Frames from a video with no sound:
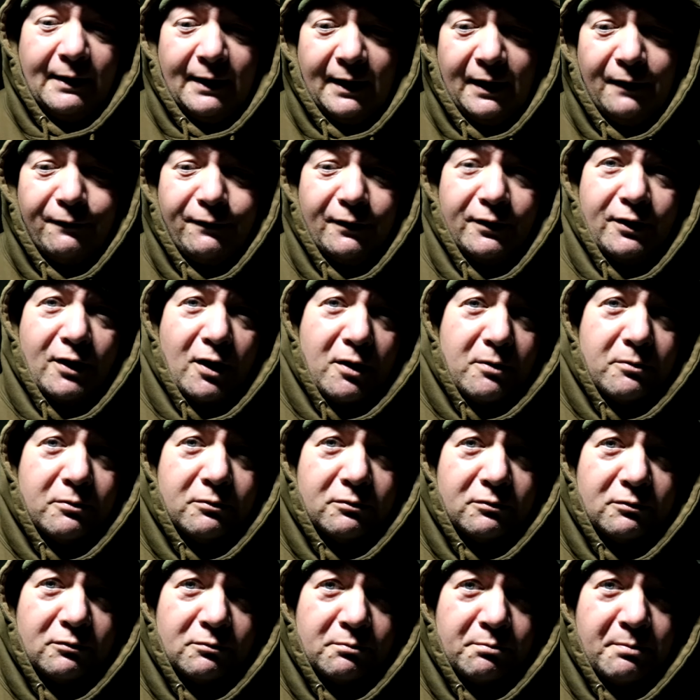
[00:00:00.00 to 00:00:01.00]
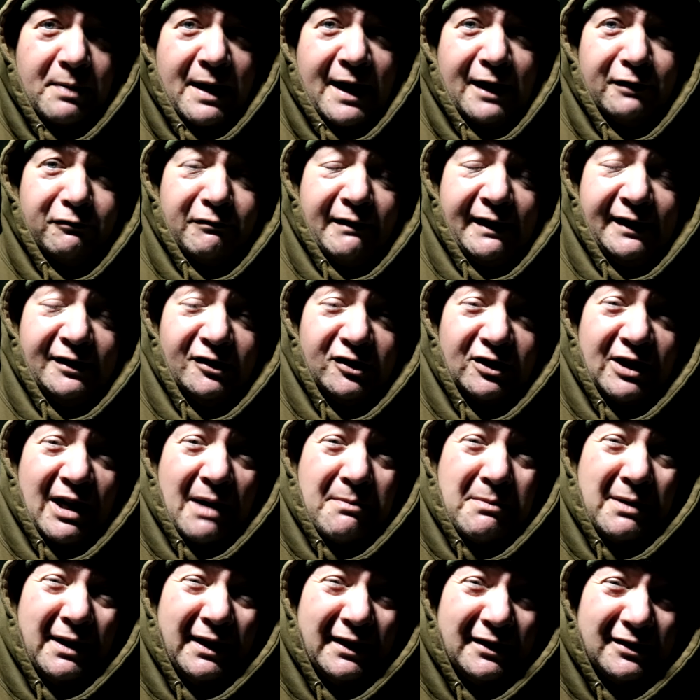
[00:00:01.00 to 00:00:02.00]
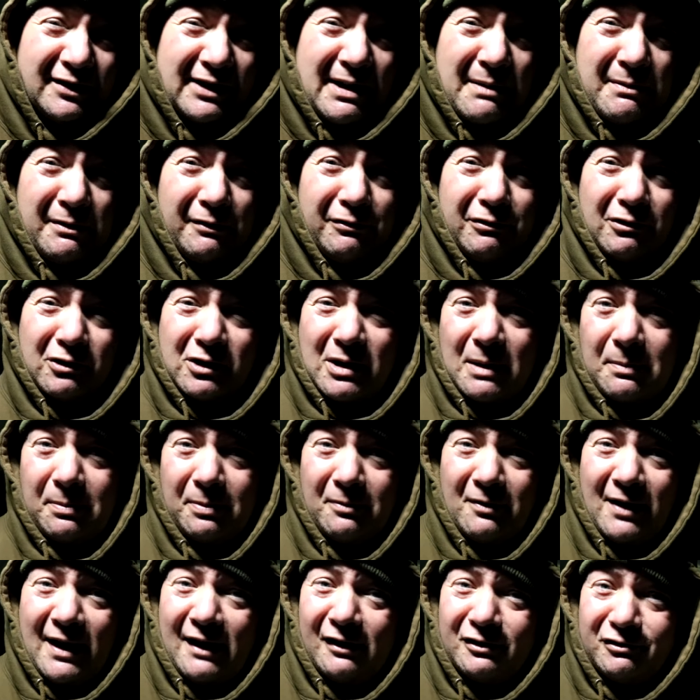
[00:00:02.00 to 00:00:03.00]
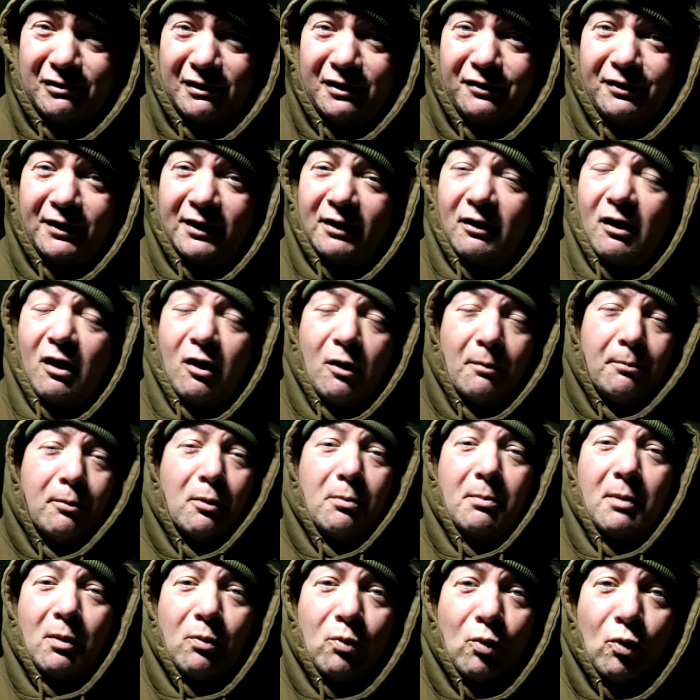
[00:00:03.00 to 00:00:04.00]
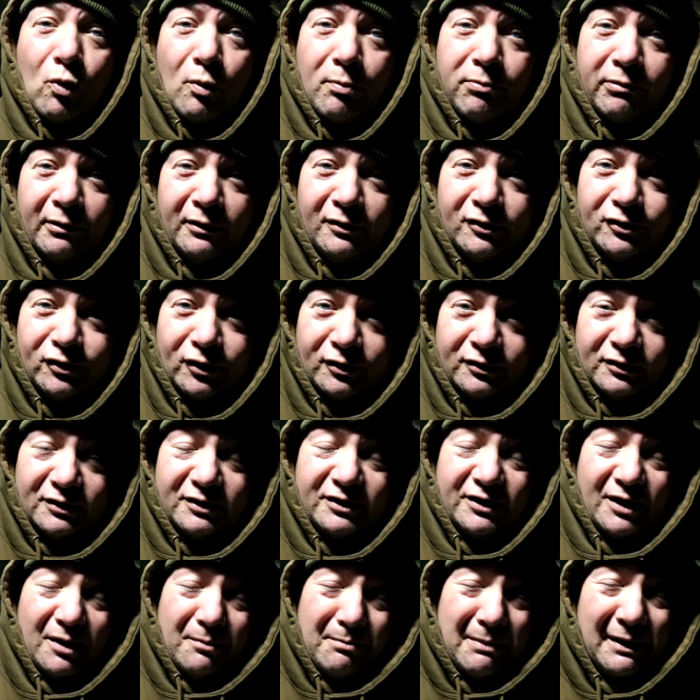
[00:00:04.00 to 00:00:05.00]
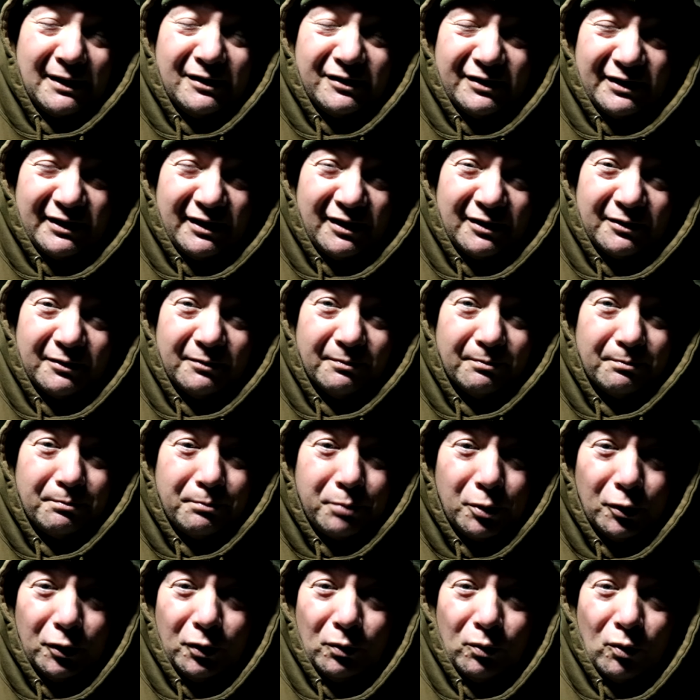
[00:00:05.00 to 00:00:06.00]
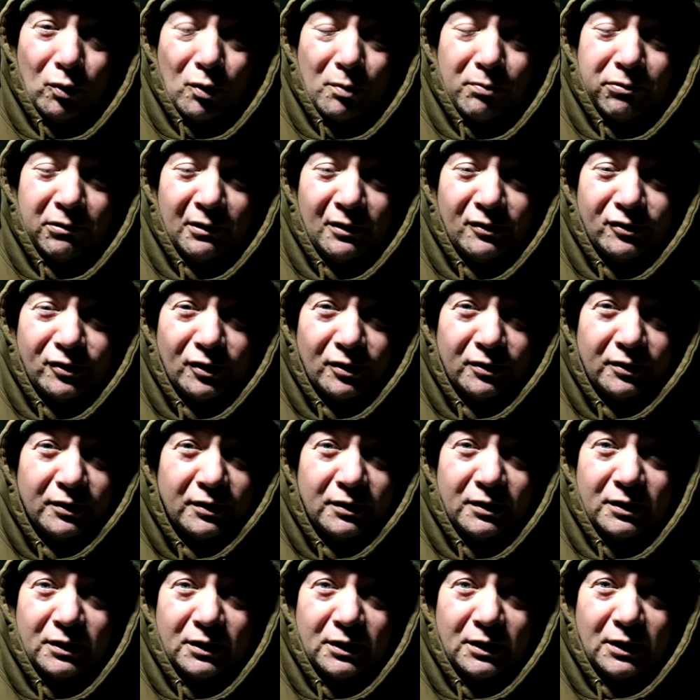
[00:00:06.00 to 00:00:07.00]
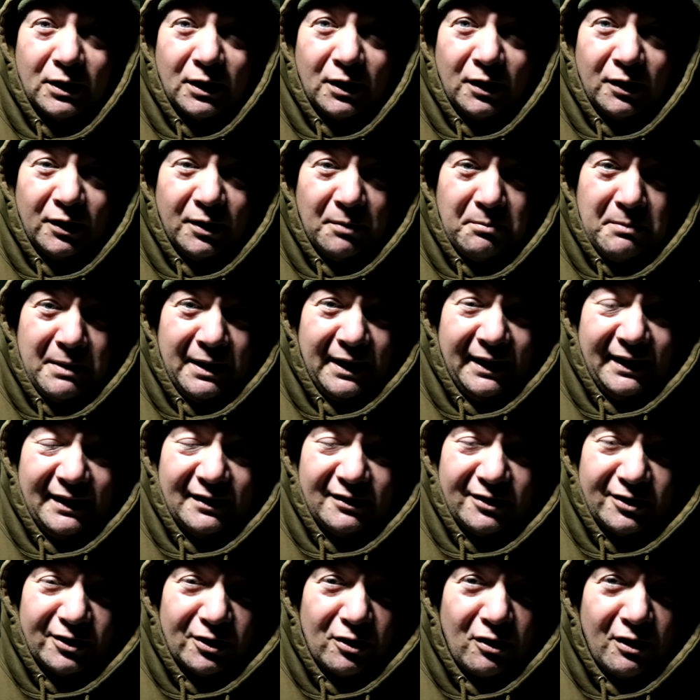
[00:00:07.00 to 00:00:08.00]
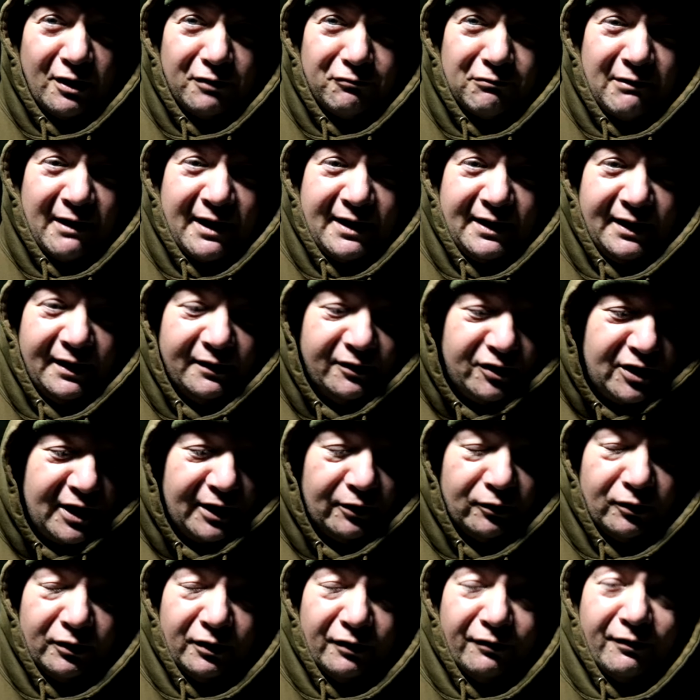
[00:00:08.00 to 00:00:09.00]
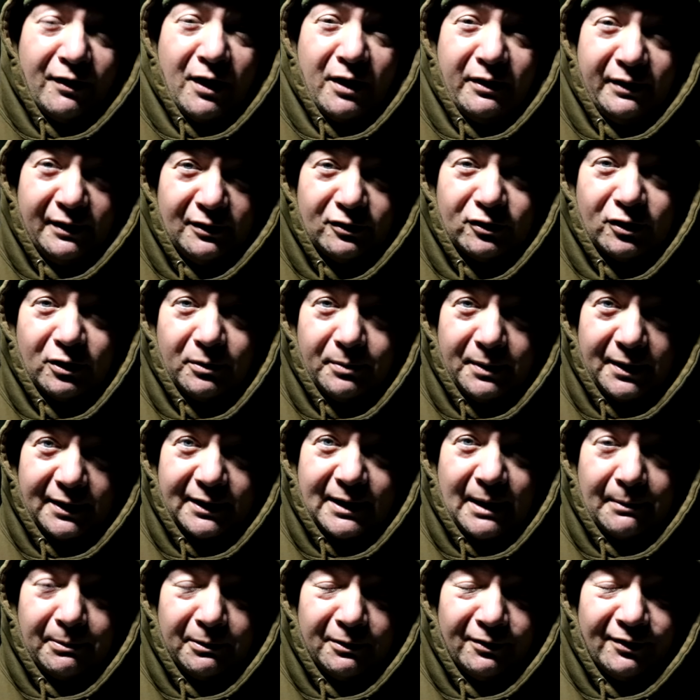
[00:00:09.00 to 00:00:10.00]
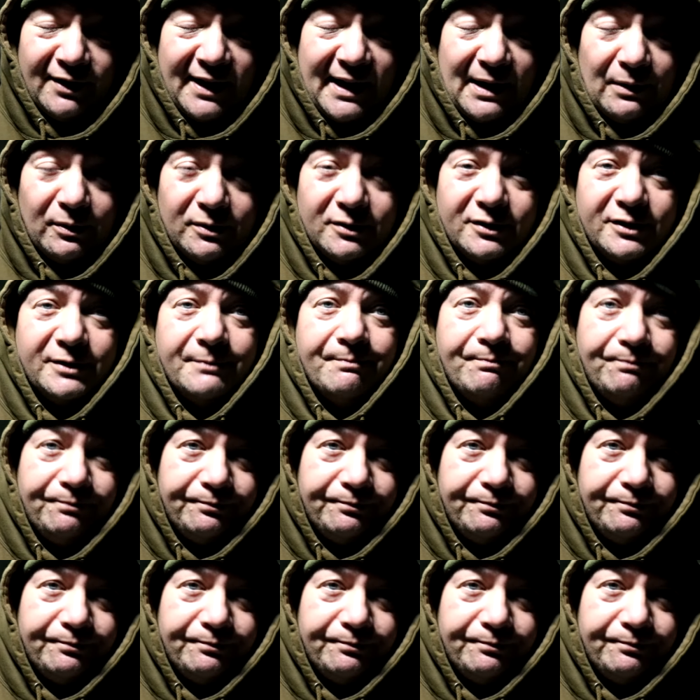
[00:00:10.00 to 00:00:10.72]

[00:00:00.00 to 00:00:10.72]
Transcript: if I know bad rain's coming and it's coming for a couple of hours or anything, I'll put my waterproofs on. So basically I'd put the waterproofs on the minute it started raining, checked on the phone it was going to be a couple of hours,